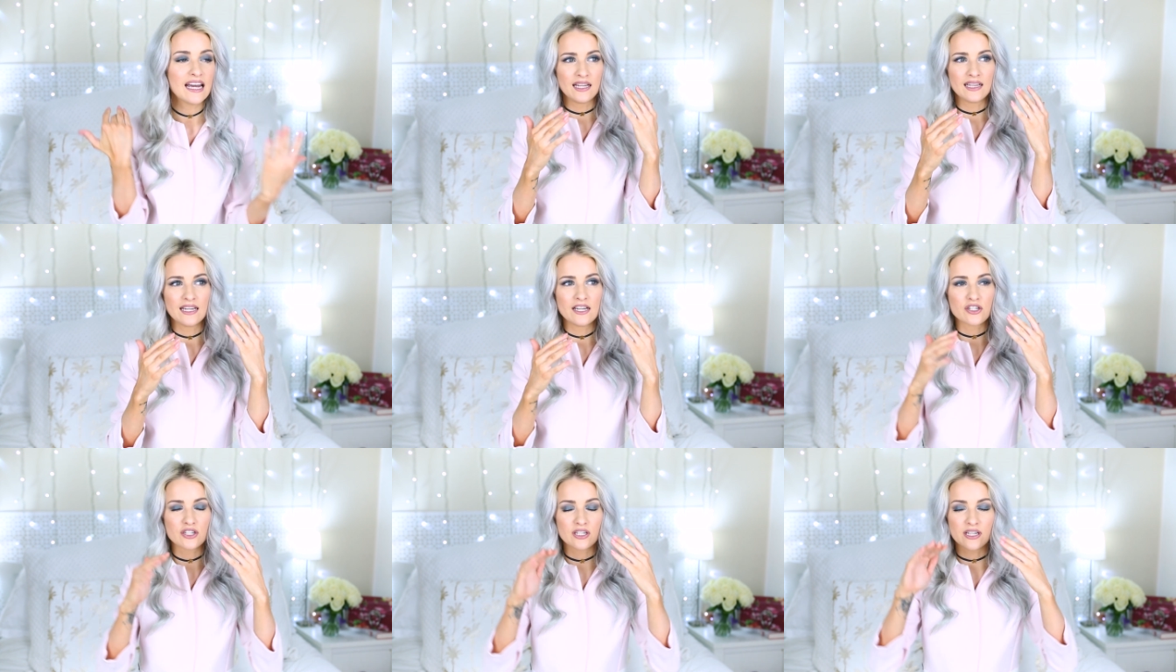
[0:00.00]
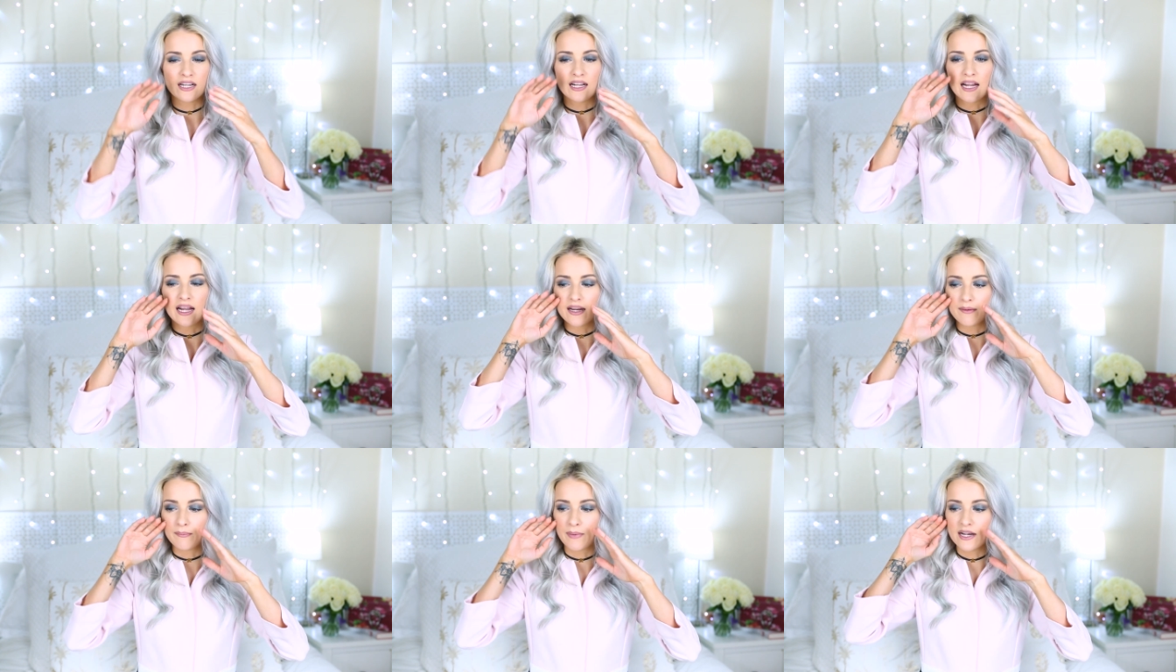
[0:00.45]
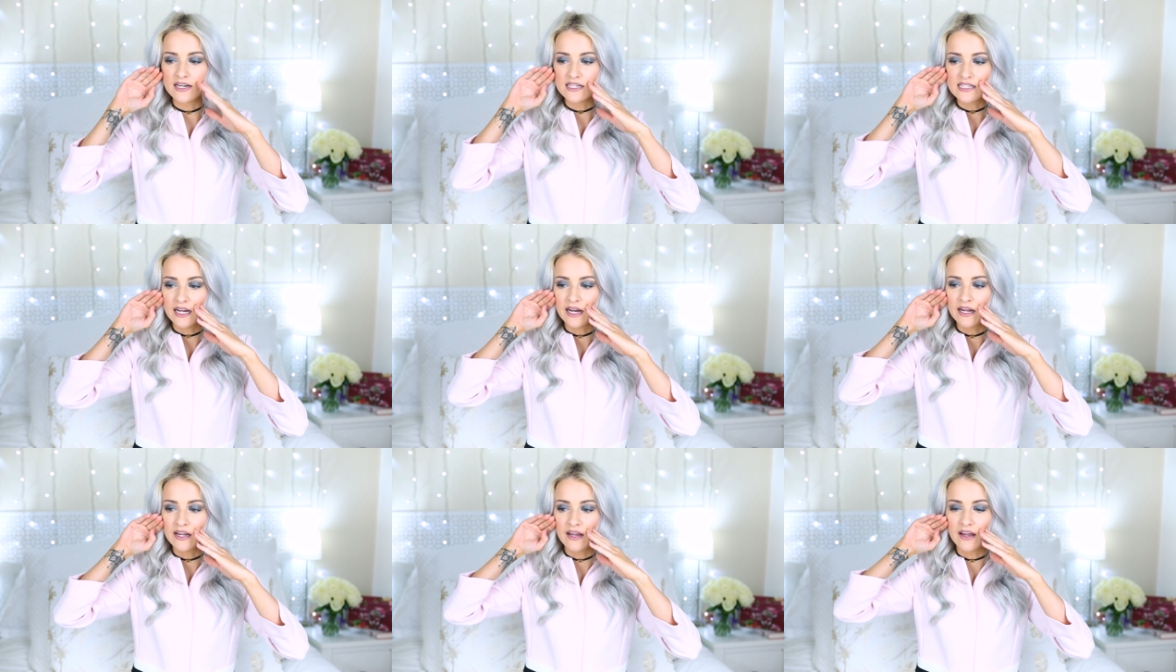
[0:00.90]
and literally like my
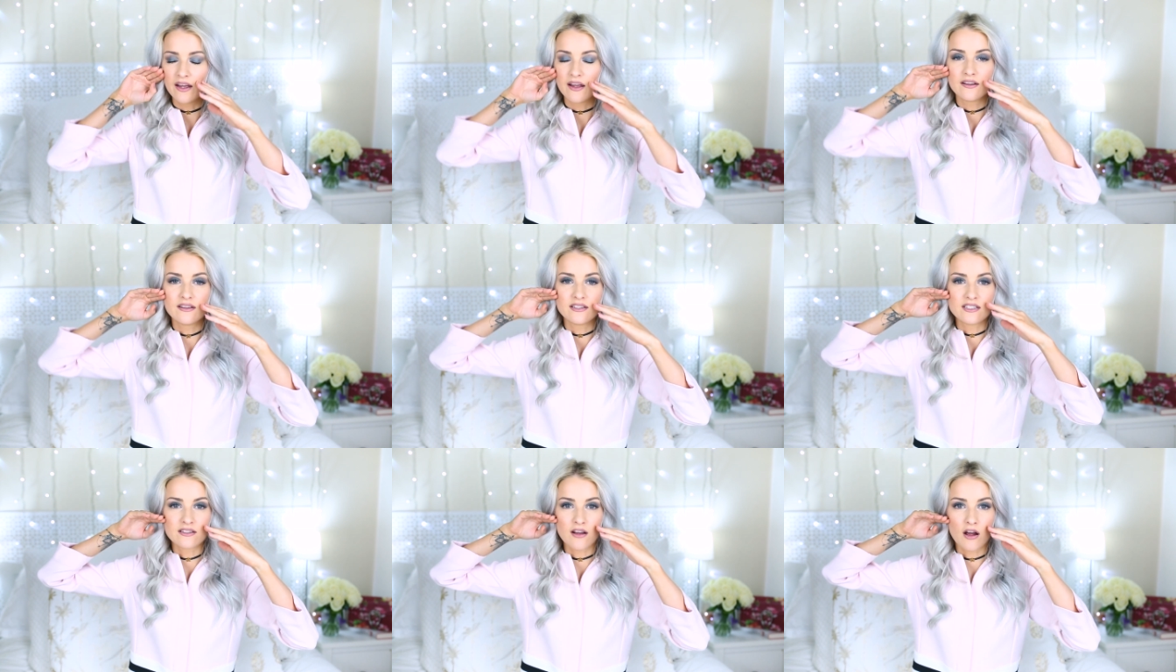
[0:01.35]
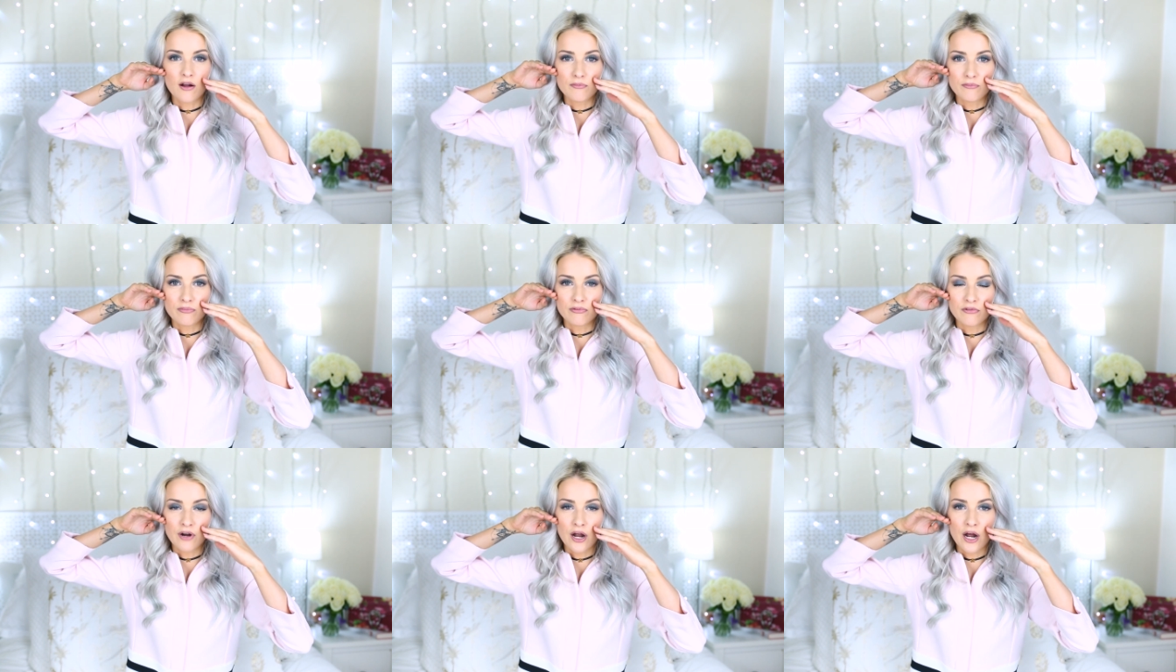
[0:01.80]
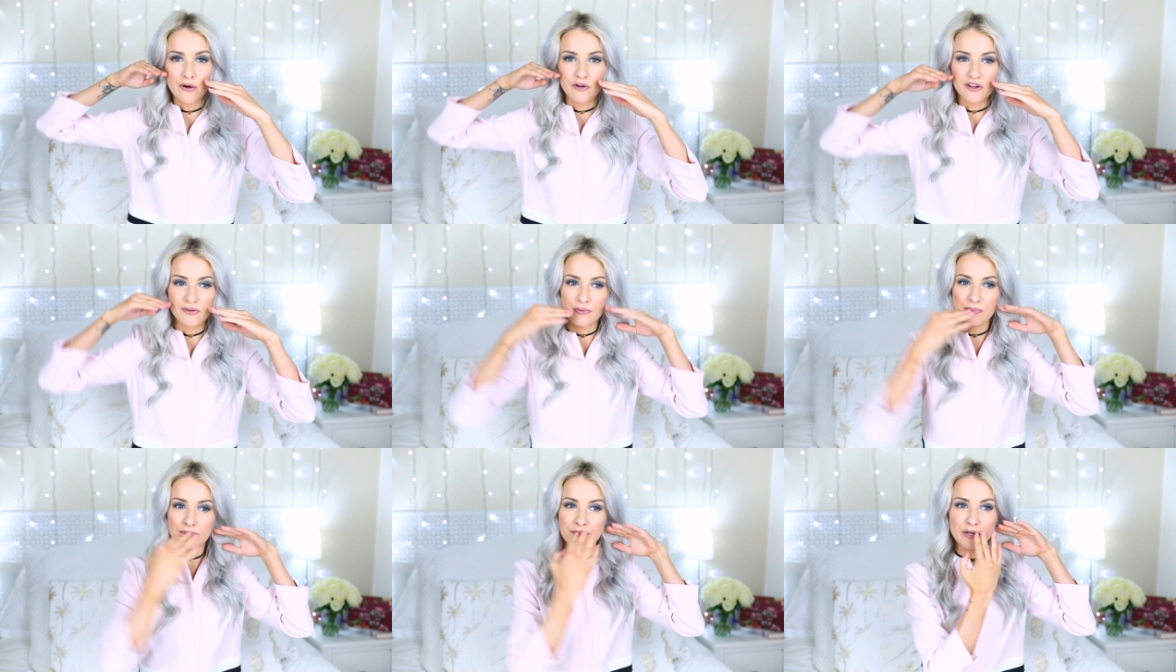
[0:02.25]
entire top row
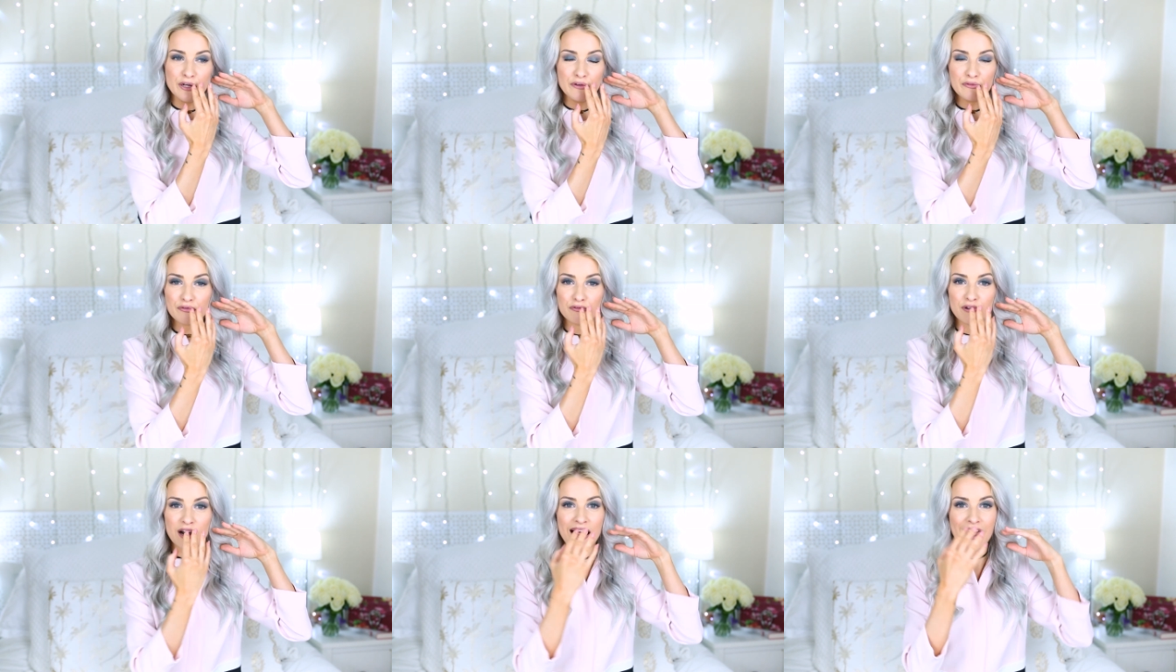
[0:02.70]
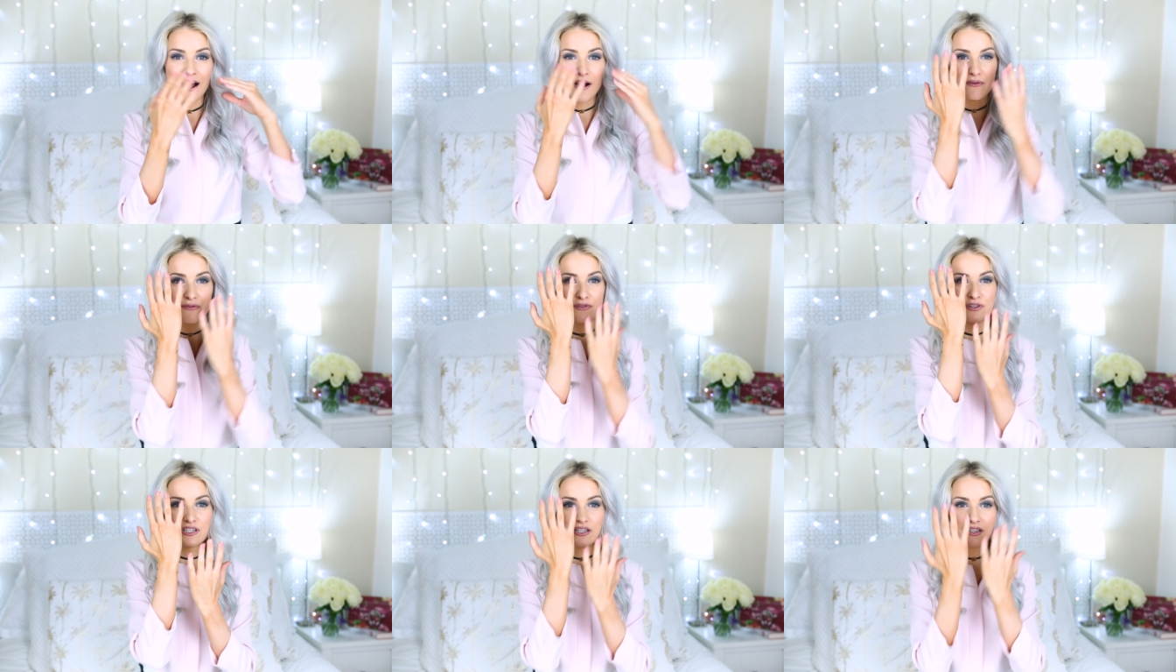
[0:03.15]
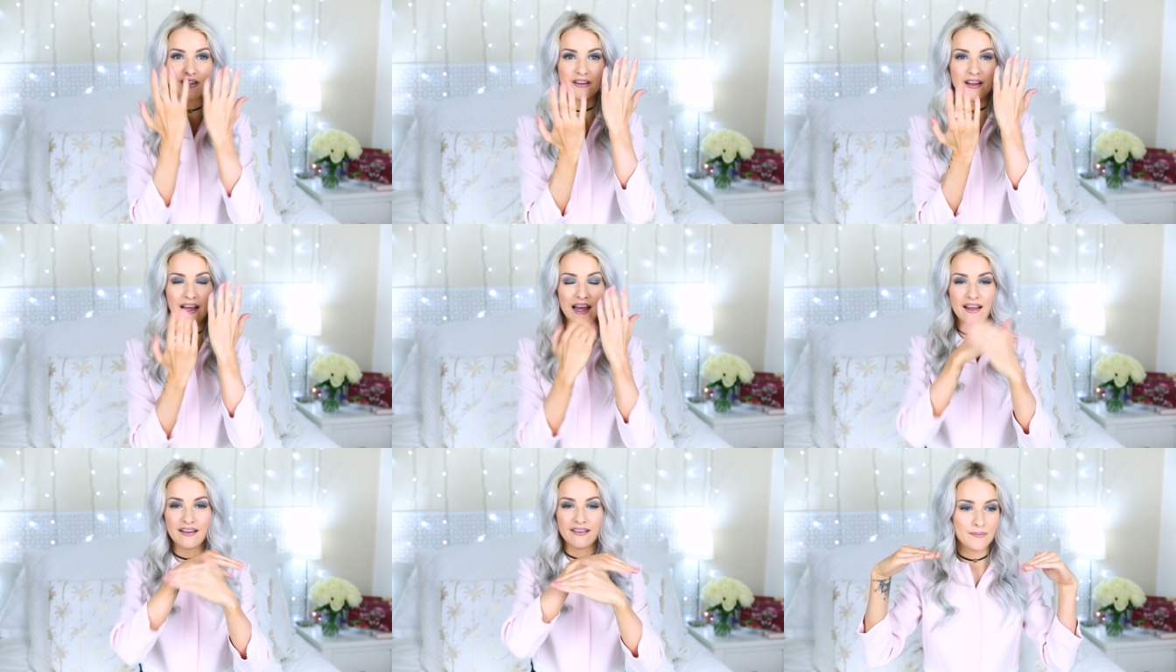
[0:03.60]
has been moved round and
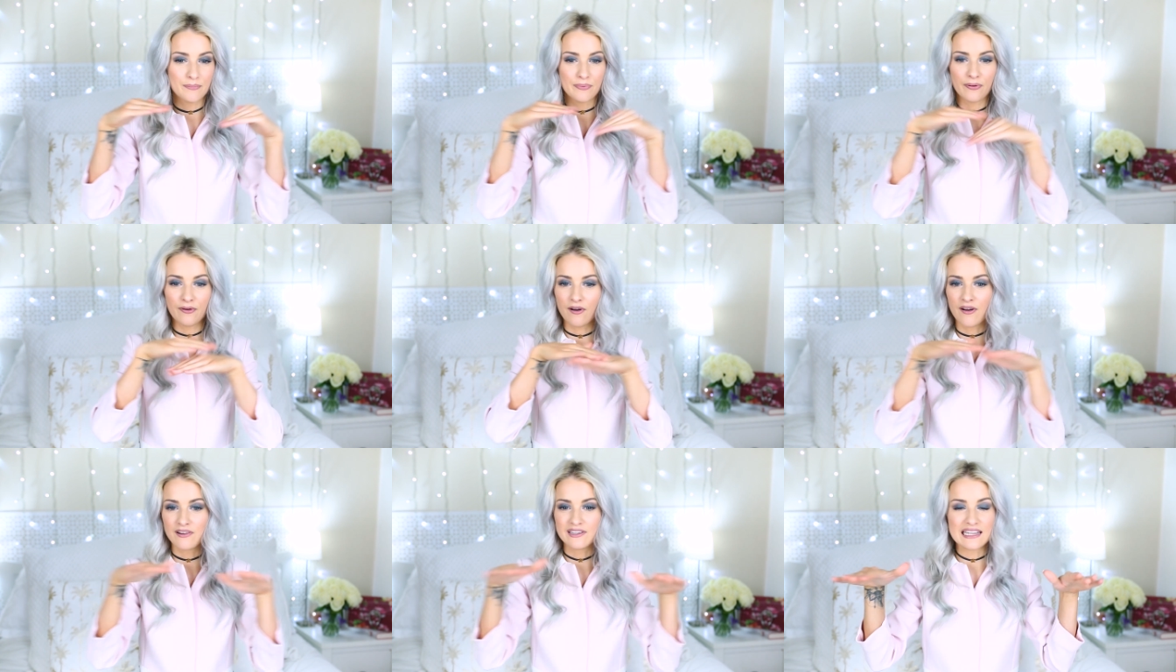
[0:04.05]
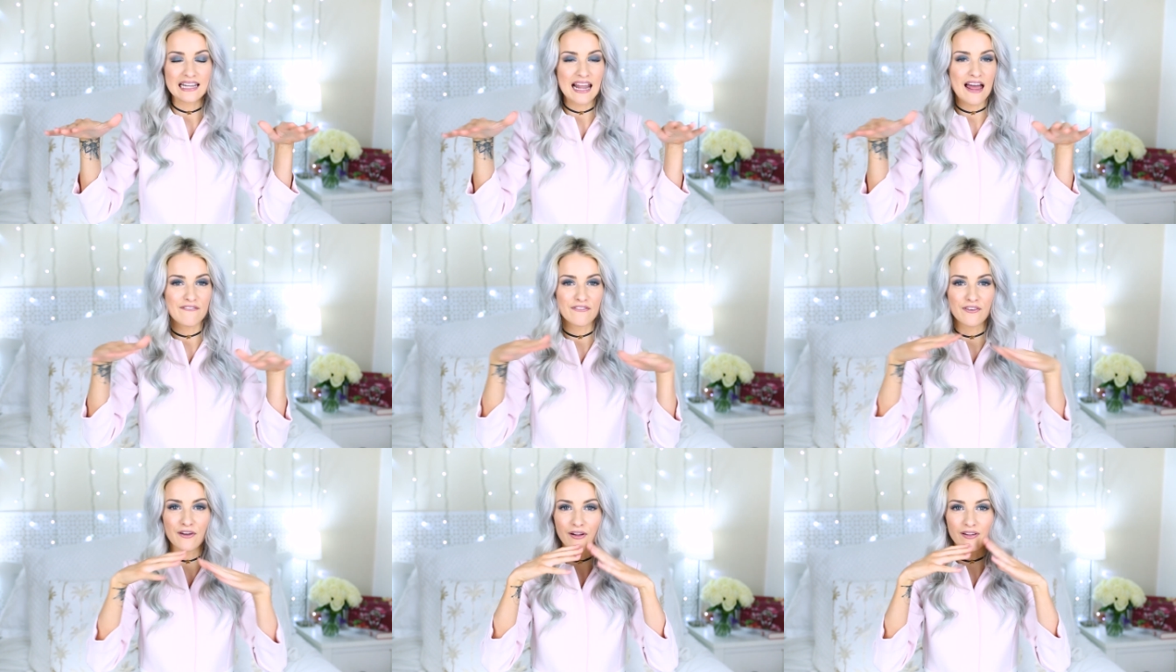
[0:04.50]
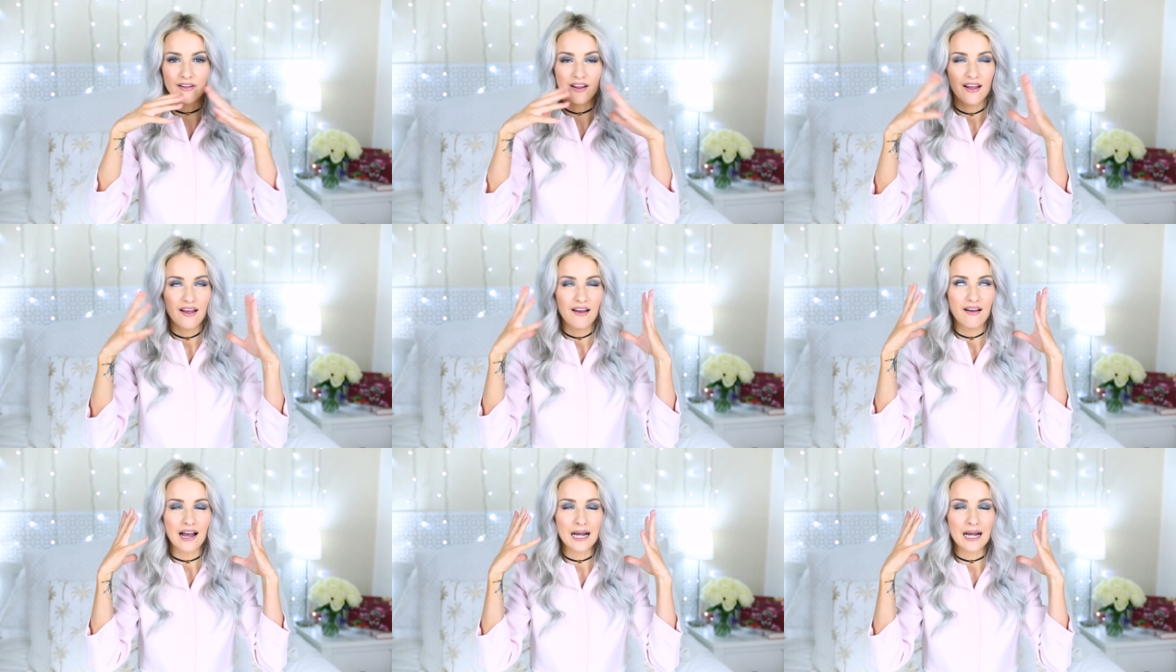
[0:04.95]
put on level.